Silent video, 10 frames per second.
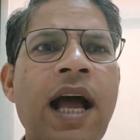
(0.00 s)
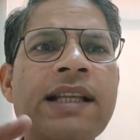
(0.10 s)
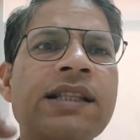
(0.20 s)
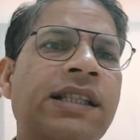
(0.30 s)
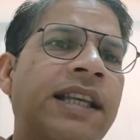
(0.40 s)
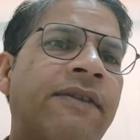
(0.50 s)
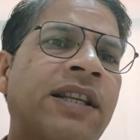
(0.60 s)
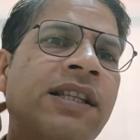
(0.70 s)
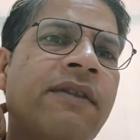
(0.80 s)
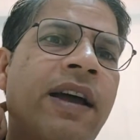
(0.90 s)
and
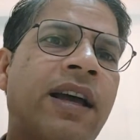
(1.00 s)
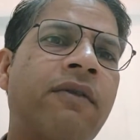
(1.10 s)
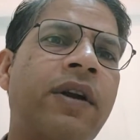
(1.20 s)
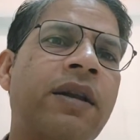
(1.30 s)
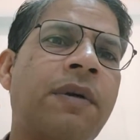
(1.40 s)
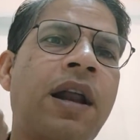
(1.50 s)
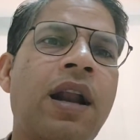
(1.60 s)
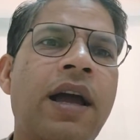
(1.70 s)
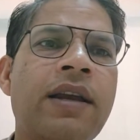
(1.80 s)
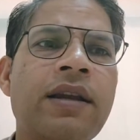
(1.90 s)
7 cervical vertebra
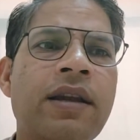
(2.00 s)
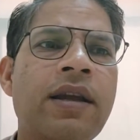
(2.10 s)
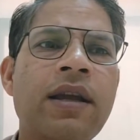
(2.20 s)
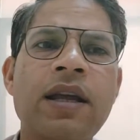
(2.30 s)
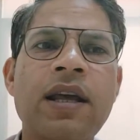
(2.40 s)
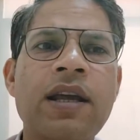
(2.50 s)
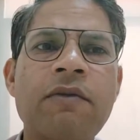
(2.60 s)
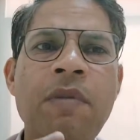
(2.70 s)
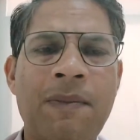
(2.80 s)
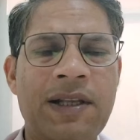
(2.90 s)
line in a
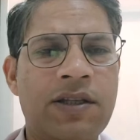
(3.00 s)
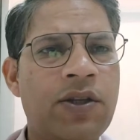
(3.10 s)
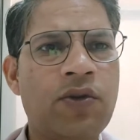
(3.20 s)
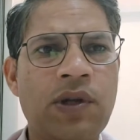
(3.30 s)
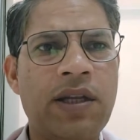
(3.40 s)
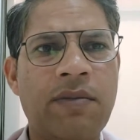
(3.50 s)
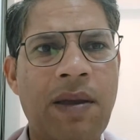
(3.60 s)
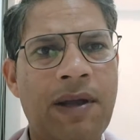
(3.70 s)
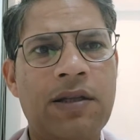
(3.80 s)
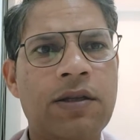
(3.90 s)
mammals, usually the
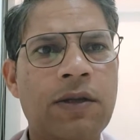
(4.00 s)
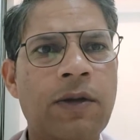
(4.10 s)
mammals.